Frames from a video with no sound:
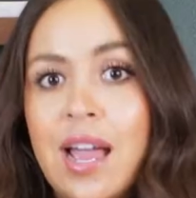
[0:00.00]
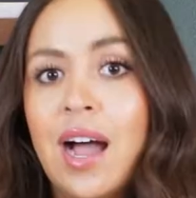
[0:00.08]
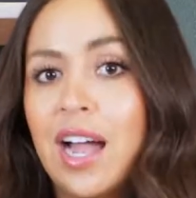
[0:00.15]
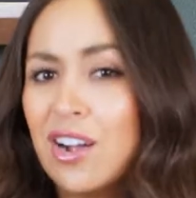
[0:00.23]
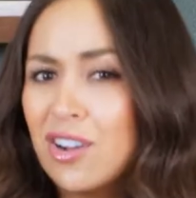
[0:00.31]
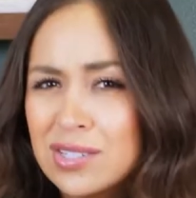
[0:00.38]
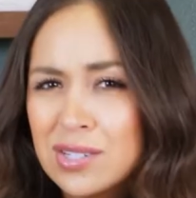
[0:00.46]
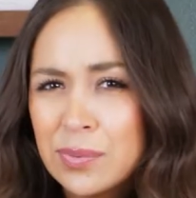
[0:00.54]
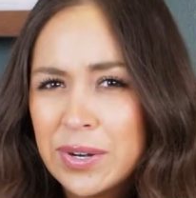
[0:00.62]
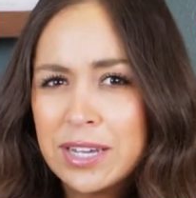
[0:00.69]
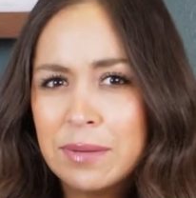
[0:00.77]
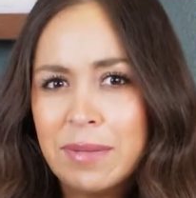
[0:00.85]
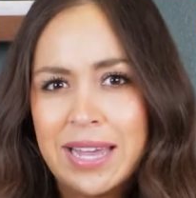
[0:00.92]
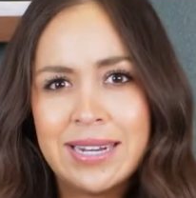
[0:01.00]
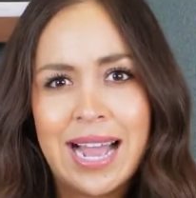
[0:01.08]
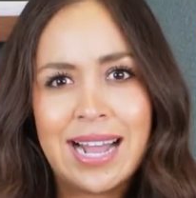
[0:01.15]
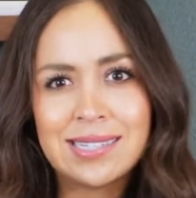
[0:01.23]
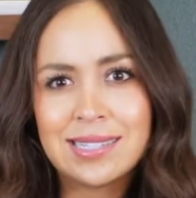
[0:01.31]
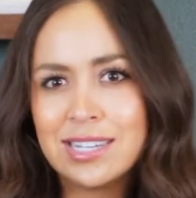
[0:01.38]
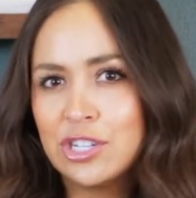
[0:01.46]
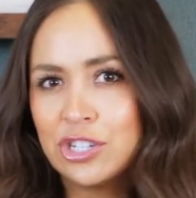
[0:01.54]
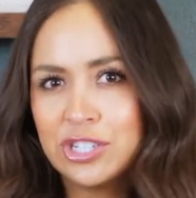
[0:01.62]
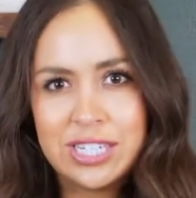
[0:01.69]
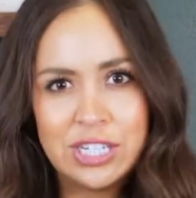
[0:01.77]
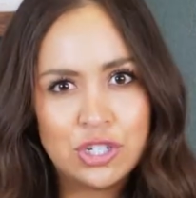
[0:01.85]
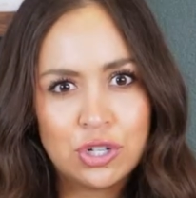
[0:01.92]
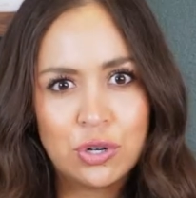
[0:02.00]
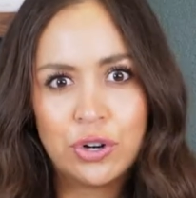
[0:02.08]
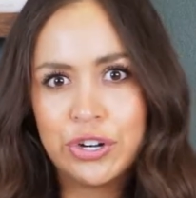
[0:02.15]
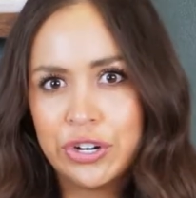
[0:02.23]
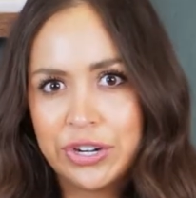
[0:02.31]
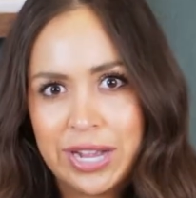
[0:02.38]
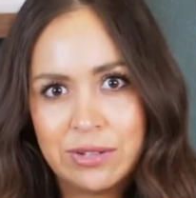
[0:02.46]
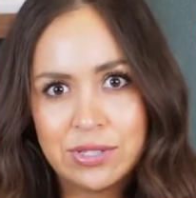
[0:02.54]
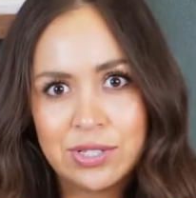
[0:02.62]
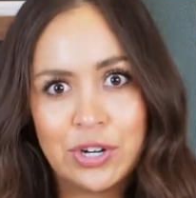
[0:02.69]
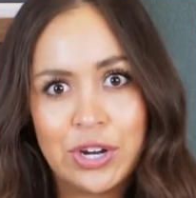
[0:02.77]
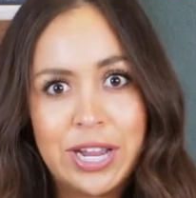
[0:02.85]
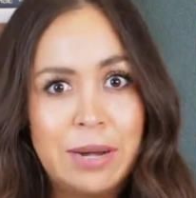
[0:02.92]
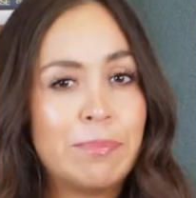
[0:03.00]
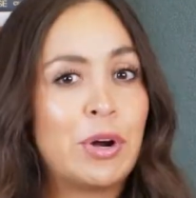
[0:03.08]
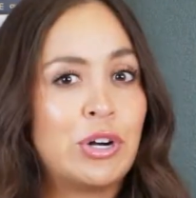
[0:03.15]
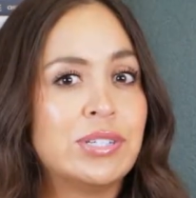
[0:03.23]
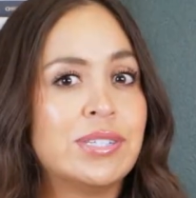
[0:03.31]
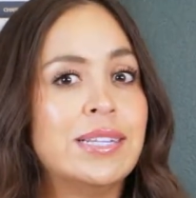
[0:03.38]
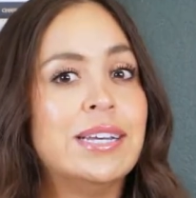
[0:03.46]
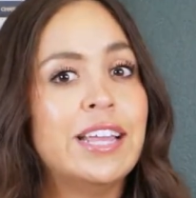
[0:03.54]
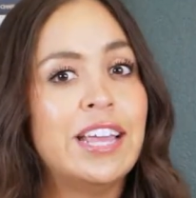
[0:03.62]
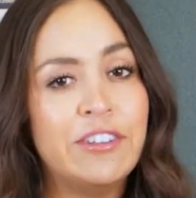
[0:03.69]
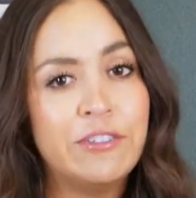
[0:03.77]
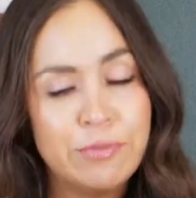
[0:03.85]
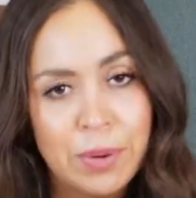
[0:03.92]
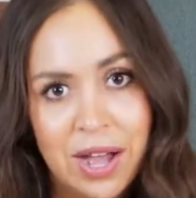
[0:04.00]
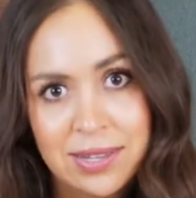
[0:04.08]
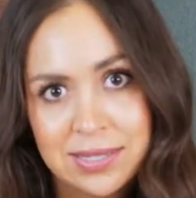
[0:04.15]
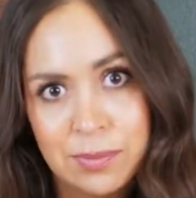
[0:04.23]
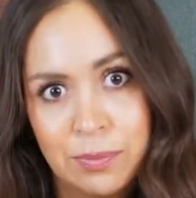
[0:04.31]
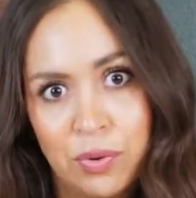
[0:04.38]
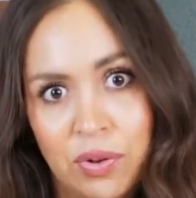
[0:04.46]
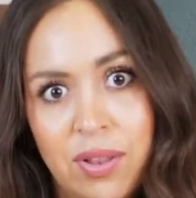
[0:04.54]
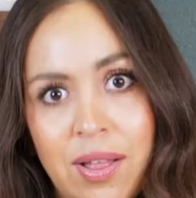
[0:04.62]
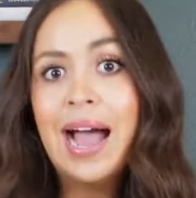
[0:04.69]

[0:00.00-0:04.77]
I also recommend asking your teacher or your counselor in person if possible.